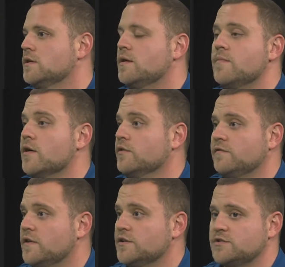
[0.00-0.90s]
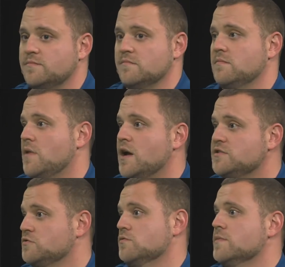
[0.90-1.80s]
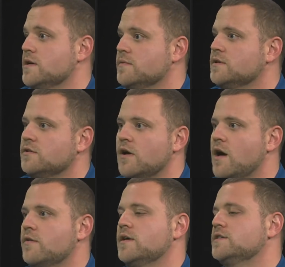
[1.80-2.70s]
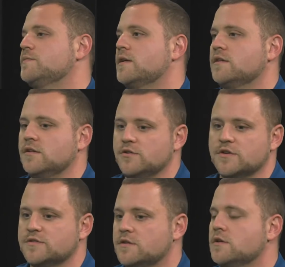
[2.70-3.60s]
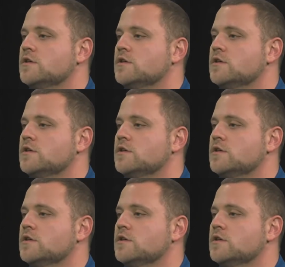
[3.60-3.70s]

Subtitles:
They barely finished high school, maybe. You know, how are they expected to just,